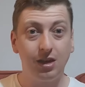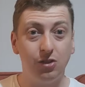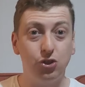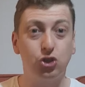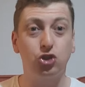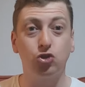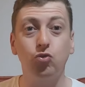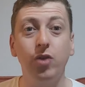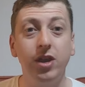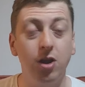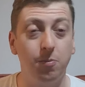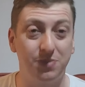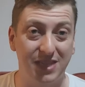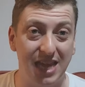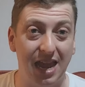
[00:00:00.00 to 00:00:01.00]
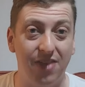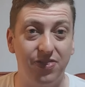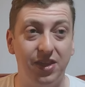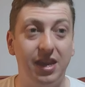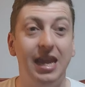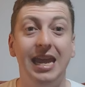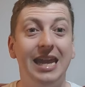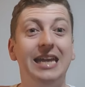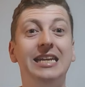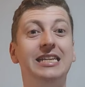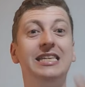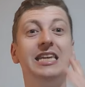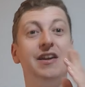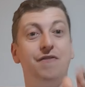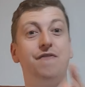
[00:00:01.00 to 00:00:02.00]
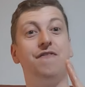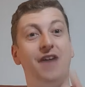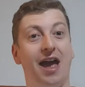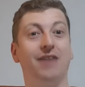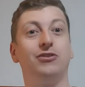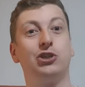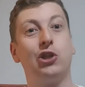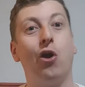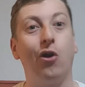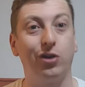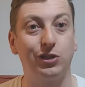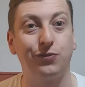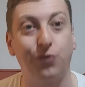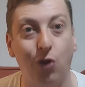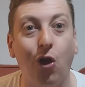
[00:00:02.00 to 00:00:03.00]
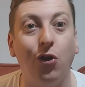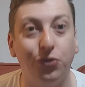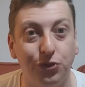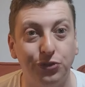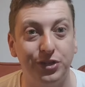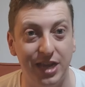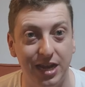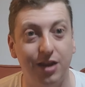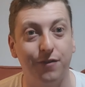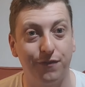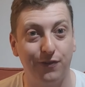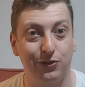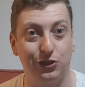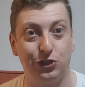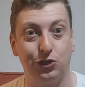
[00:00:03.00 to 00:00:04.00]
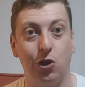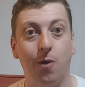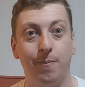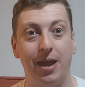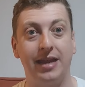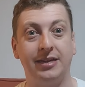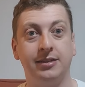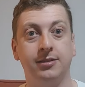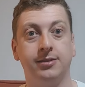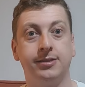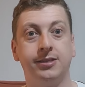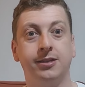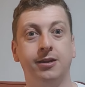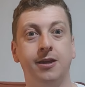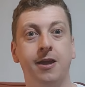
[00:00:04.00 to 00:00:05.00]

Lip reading: that straight up said that he didn't give 5 stars for Undertaker versus Shawn Michaels.